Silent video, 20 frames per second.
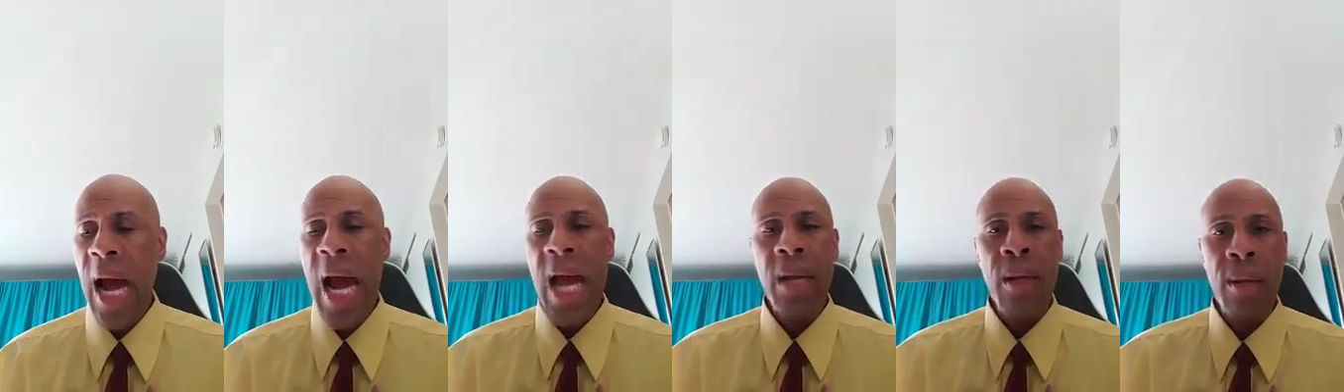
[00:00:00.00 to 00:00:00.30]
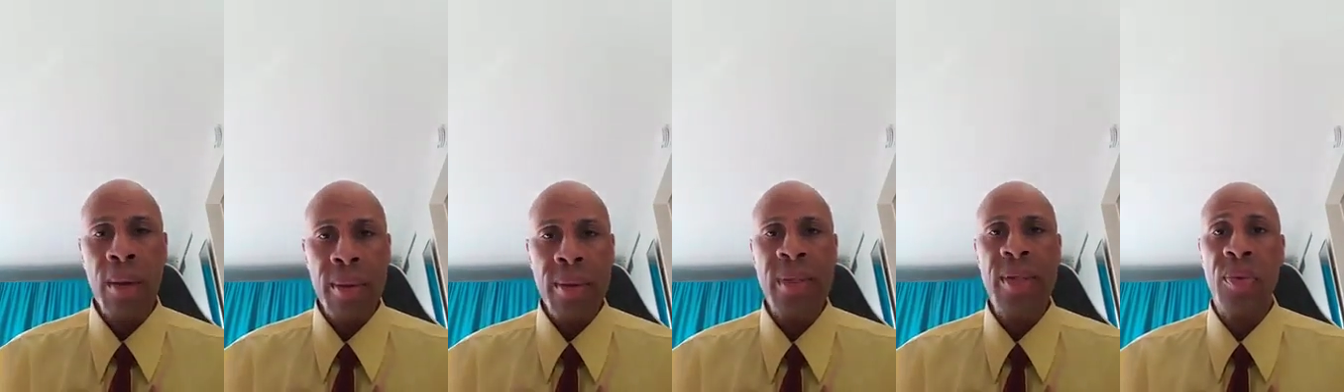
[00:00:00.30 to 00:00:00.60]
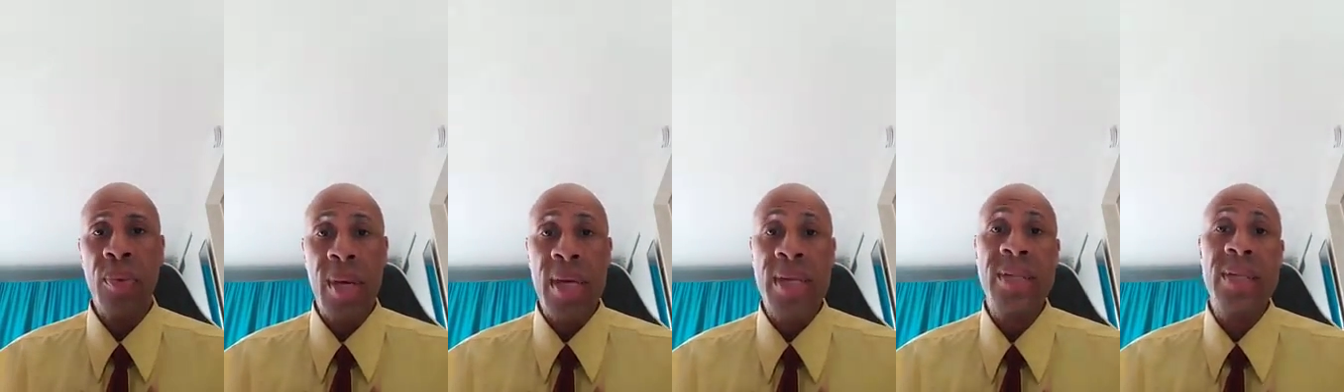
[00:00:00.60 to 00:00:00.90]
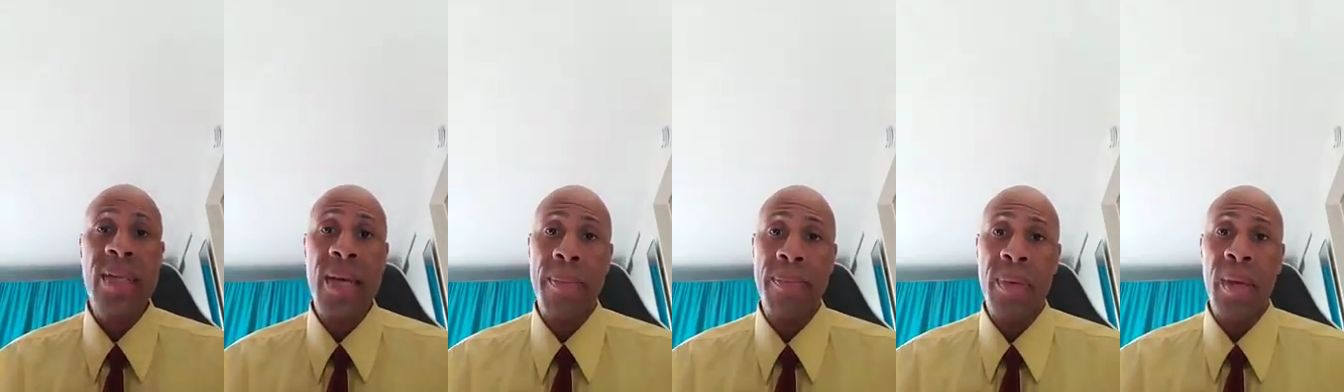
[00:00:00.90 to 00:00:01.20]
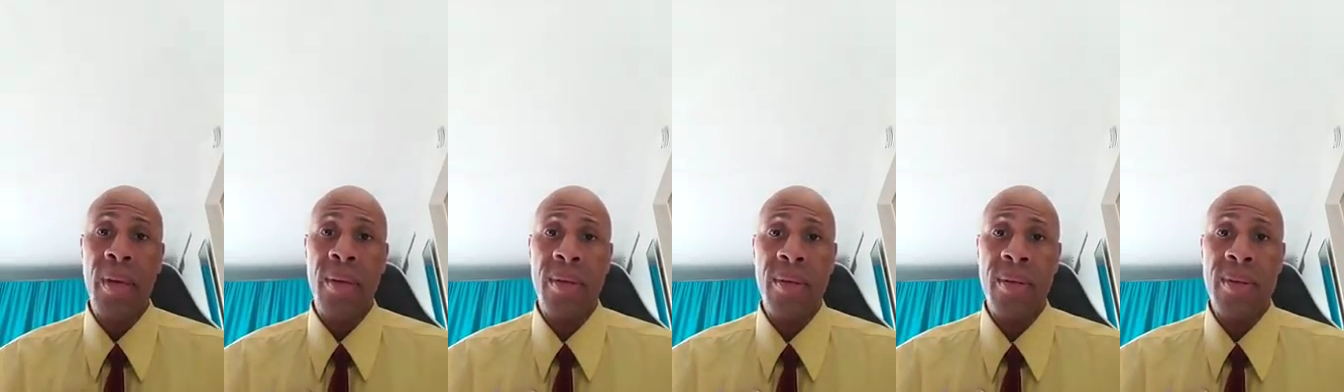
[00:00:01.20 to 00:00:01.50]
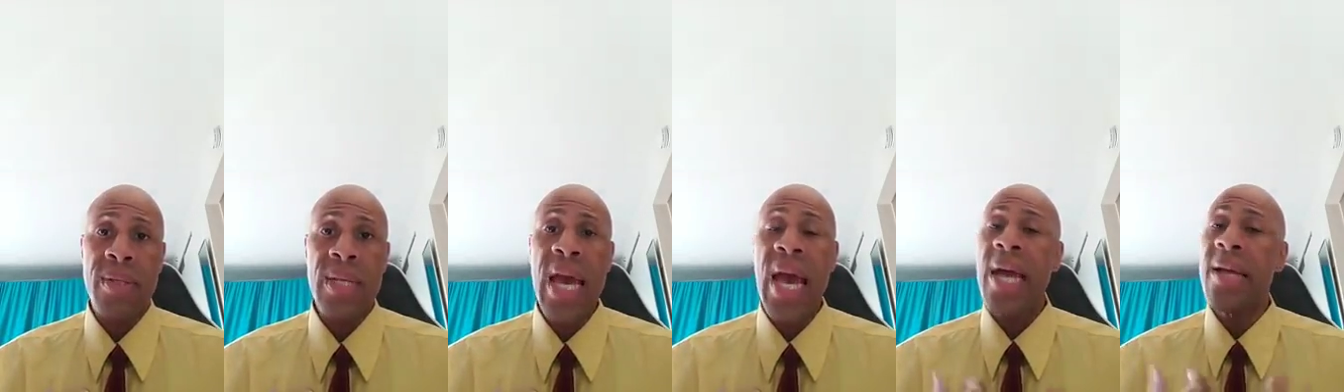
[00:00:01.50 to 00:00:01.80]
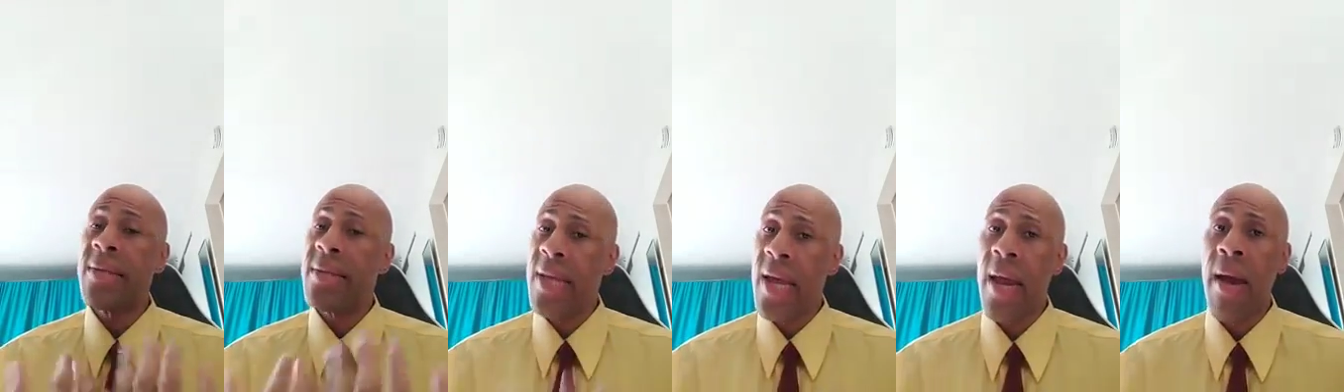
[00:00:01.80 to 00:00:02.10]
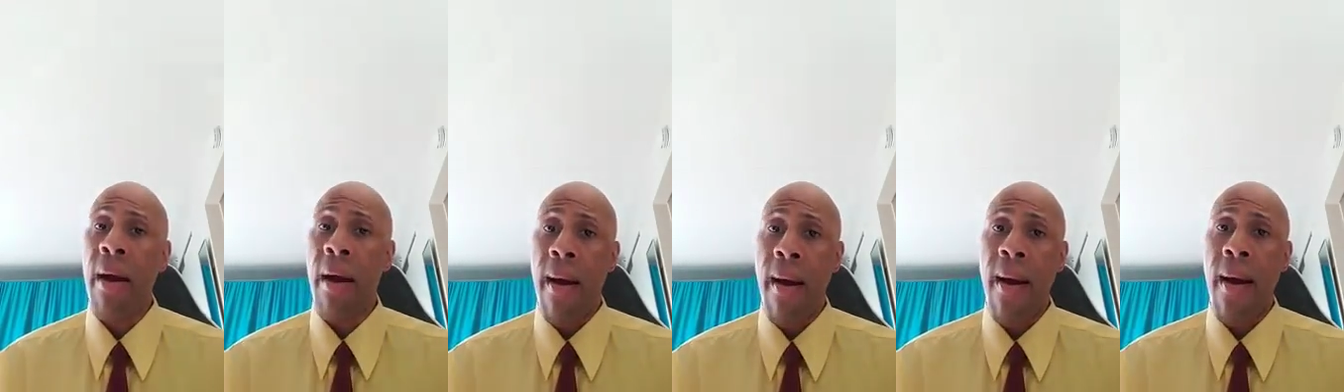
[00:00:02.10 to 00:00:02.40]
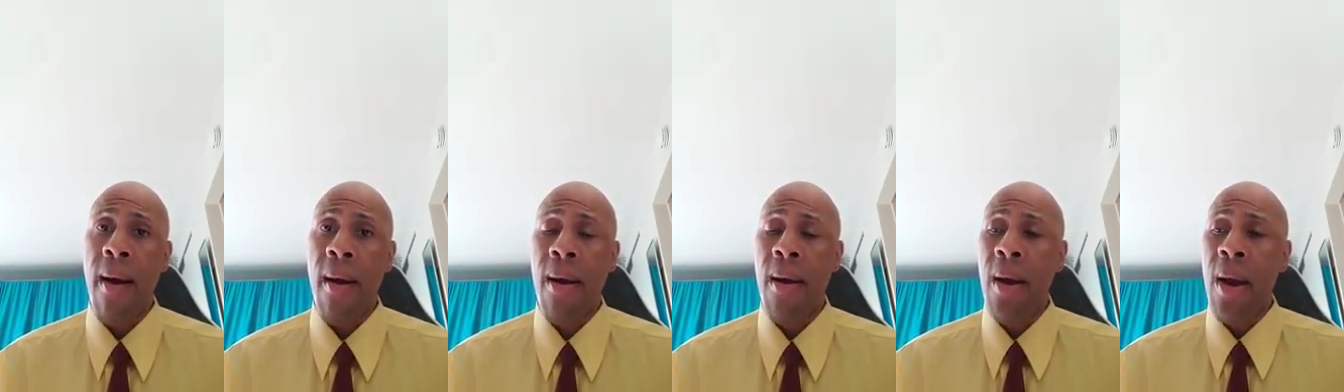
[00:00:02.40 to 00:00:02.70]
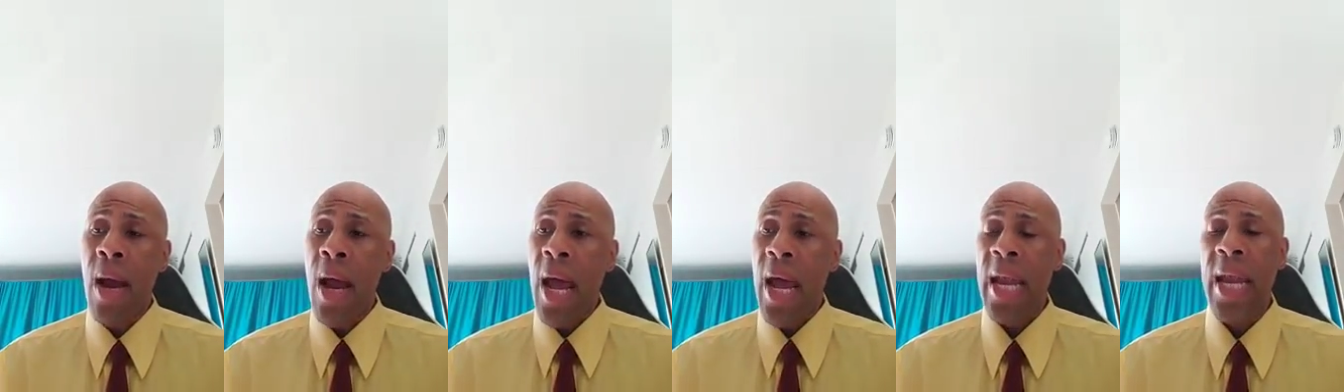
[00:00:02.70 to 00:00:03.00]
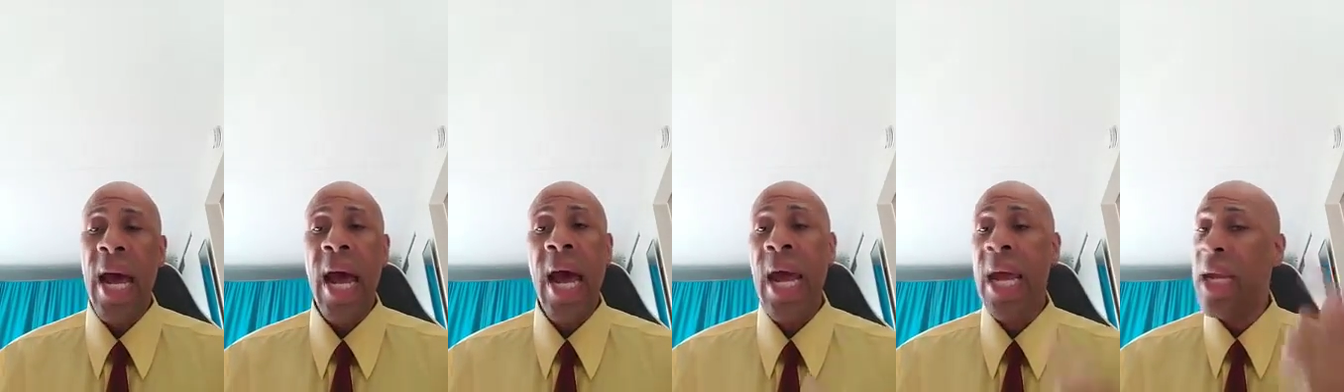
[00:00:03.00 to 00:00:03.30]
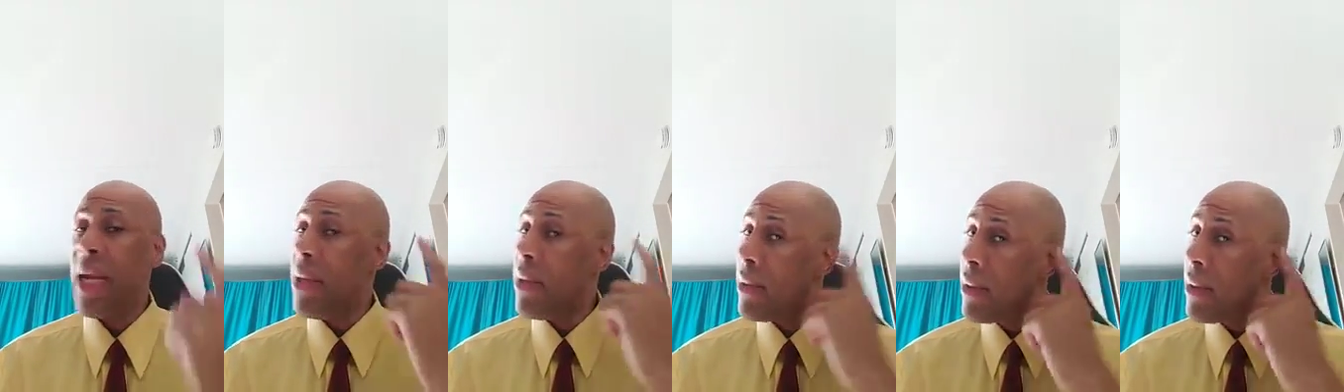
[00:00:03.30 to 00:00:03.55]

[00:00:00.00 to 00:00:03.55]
I learned to accept others as they are. And I